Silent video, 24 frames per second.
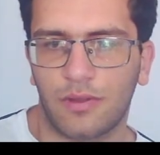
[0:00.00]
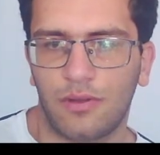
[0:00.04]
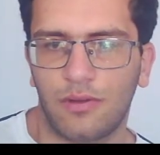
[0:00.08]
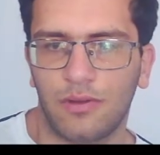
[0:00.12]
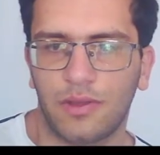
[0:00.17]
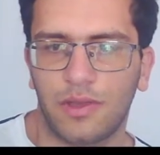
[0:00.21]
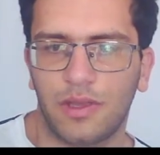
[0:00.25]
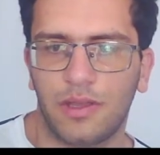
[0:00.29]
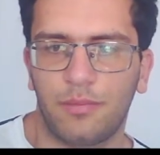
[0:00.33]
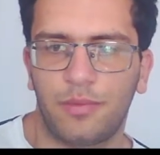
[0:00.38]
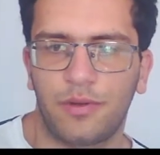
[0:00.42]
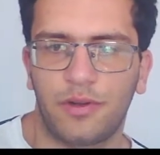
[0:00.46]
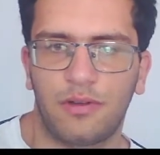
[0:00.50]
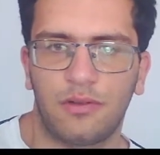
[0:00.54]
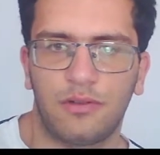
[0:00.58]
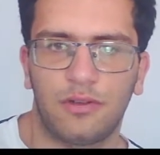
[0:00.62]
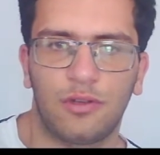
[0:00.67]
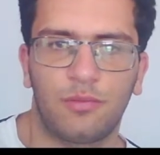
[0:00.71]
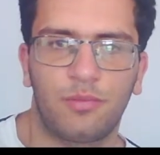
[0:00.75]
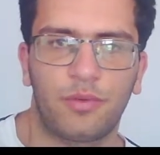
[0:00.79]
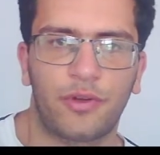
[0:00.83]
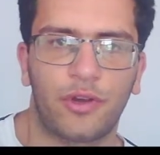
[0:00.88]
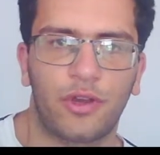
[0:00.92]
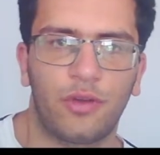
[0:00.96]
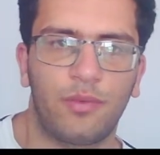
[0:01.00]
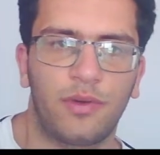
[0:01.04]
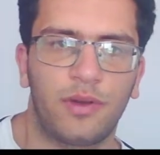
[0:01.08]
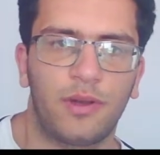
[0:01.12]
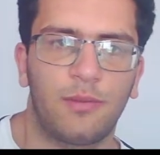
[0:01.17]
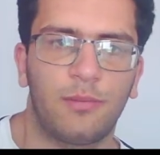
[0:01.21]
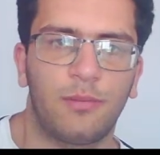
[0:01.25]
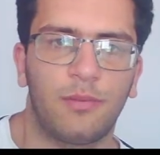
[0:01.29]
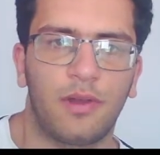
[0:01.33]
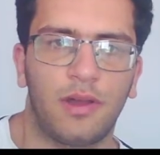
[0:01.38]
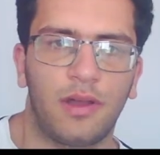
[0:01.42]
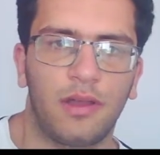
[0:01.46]
Okay, bro, no
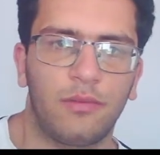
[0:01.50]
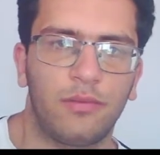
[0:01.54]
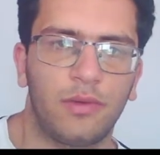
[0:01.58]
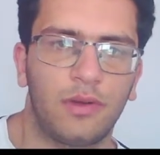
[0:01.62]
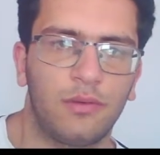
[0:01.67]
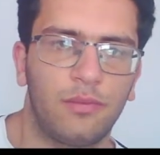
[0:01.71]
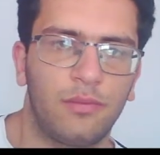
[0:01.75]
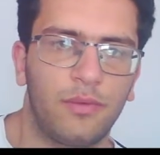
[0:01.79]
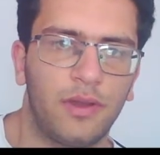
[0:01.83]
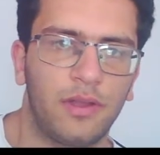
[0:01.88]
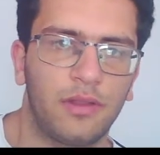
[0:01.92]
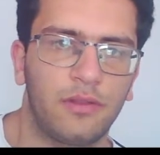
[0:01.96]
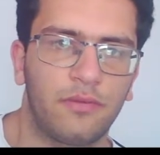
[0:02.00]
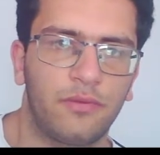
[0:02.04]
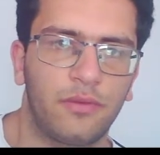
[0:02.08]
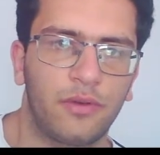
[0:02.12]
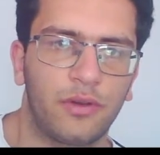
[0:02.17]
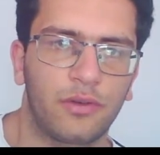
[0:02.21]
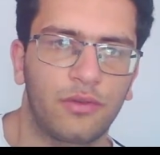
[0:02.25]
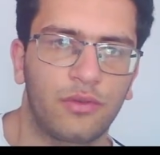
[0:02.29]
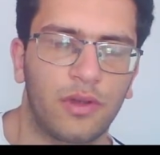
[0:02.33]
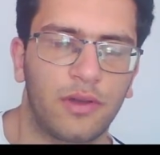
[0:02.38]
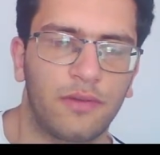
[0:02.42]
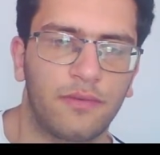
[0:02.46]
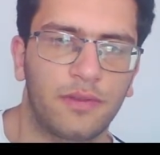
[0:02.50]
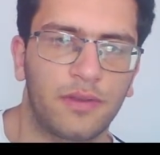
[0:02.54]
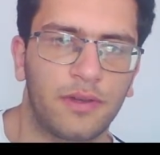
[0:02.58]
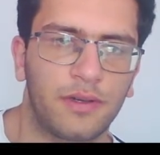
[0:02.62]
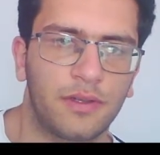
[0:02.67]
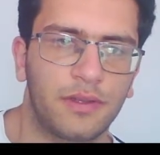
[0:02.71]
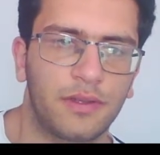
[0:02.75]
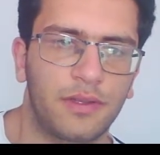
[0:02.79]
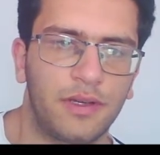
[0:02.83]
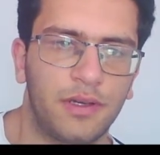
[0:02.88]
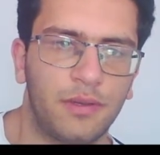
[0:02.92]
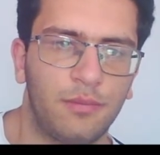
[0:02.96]
problem. I will wait for you
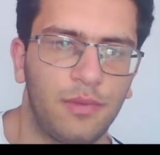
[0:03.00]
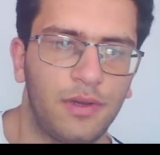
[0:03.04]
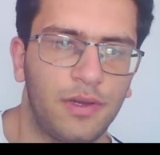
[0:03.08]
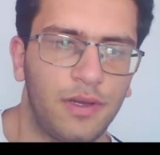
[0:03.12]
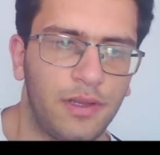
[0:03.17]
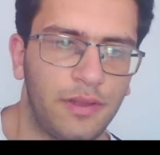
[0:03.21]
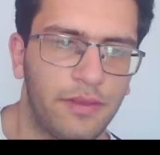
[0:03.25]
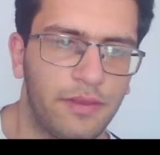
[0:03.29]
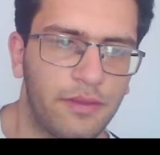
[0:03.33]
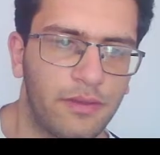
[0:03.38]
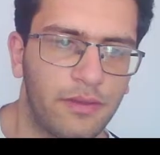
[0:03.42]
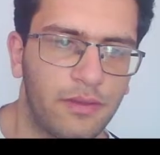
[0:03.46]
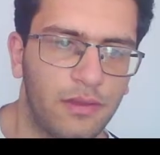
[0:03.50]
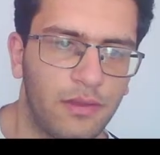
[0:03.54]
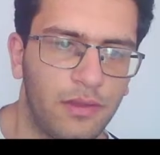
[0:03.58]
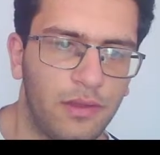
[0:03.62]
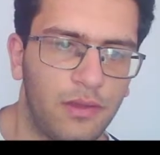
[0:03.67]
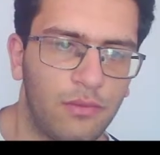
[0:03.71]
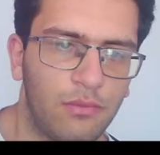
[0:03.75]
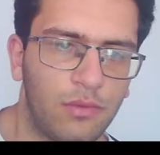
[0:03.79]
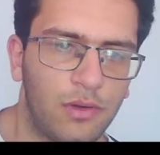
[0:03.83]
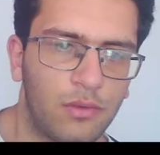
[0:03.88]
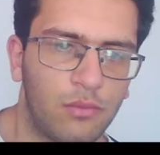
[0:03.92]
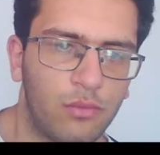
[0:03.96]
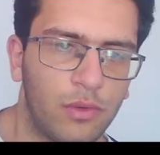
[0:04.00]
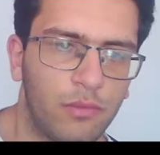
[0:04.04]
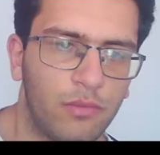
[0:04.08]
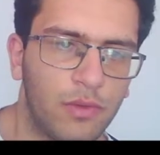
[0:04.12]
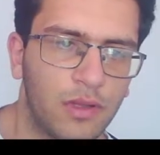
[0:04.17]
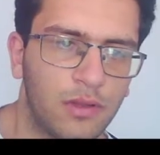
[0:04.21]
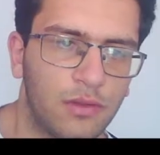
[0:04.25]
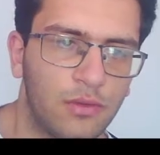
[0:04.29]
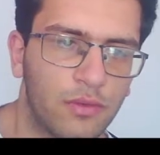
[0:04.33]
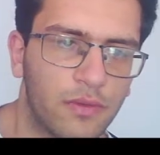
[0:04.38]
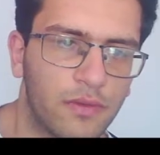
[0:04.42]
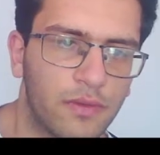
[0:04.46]
after 3 minutes. Even we
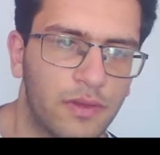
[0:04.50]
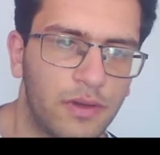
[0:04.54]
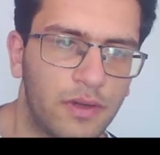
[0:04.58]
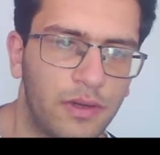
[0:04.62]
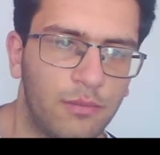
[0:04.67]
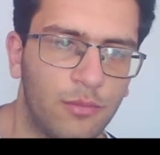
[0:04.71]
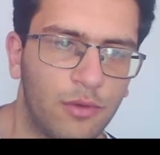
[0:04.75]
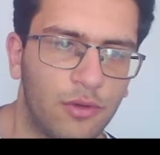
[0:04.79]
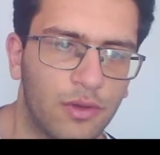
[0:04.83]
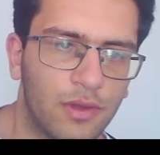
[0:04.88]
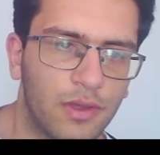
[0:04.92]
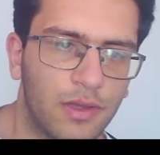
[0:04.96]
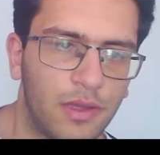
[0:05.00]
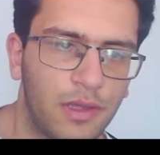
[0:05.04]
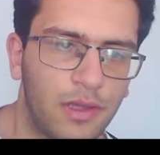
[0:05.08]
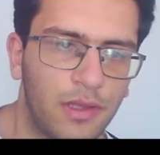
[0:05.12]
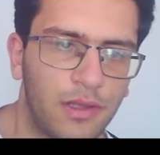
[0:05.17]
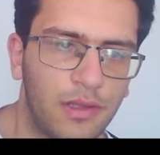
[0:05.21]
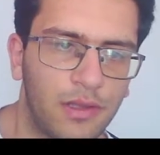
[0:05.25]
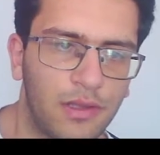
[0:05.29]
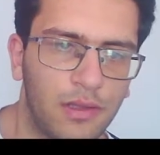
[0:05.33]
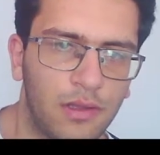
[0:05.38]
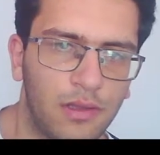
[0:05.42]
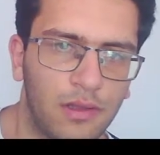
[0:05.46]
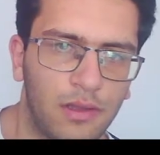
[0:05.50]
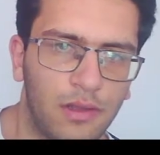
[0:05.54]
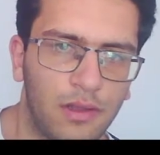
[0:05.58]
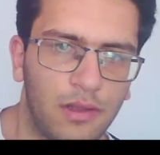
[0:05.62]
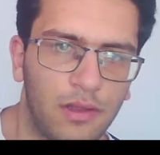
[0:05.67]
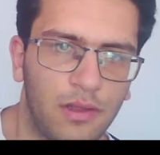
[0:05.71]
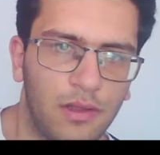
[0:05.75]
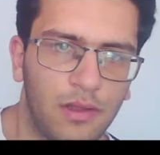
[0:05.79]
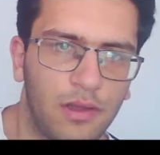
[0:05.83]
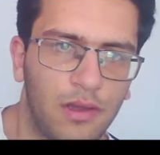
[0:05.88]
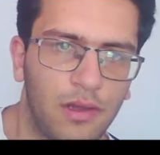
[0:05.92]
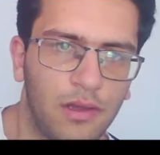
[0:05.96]
will do stream, okay?
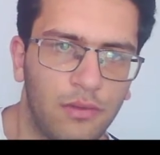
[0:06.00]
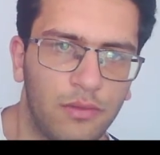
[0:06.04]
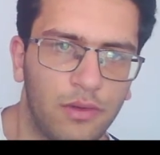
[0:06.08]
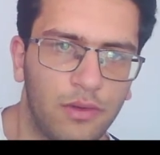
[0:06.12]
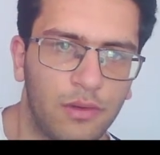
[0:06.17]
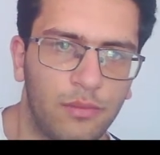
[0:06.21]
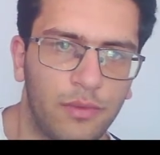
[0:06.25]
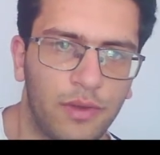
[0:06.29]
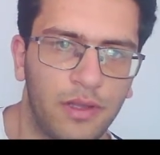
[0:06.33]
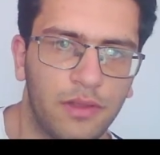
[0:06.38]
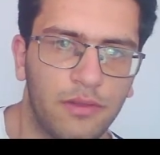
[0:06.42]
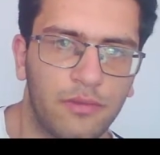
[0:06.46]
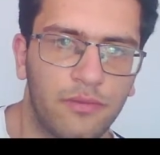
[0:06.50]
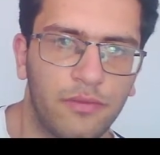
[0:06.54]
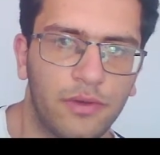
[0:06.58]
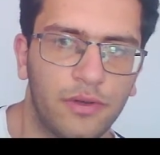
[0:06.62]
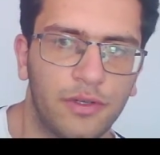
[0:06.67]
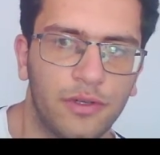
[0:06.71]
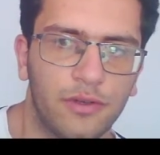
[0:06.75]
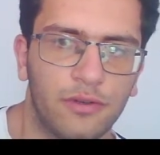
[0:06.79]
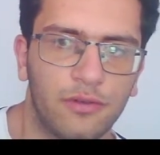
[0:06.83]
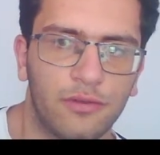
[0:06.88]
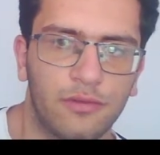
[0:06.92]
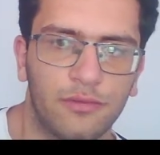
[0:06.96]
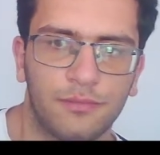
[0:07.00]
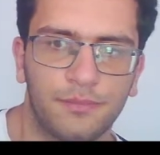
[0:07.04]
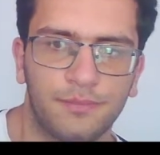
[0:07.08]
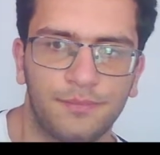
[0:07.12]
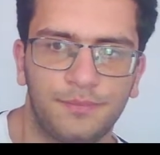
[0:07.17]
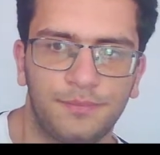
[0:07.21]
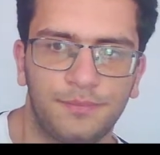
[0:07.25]
I will wait for you.